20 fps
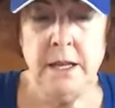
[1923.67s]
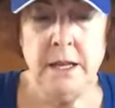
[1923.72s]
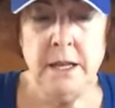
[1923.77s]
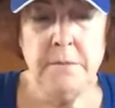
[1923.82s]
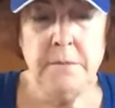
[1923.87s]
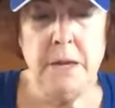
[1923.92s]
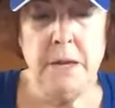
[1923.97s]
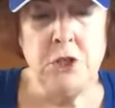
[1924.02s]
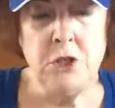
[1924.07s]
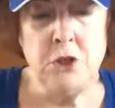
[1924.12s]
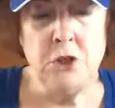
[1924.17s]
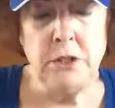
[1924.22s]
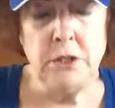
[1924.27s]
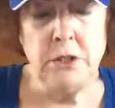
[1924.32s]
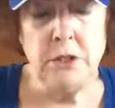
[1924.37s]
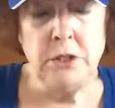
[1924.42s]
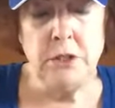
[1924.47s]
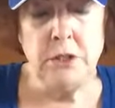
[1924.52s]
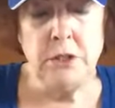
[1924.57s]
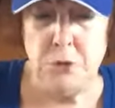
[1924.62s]
much
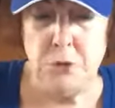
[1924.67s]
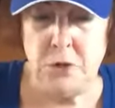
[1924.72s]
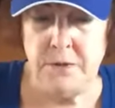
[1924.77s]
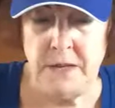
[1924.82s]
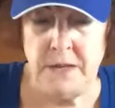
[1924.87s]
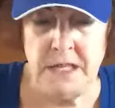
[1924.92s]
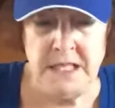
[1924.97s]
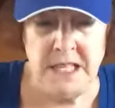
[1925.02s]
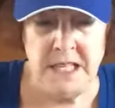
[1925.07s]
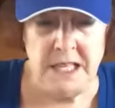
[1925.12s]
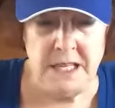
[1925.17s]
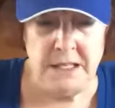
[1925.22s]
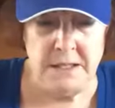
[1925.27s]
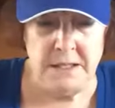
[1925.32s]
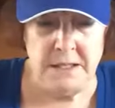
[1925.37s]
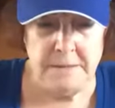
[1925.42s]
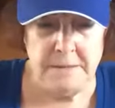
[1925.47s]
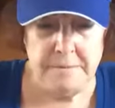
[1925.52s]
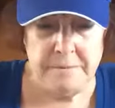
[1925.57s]
less moving in.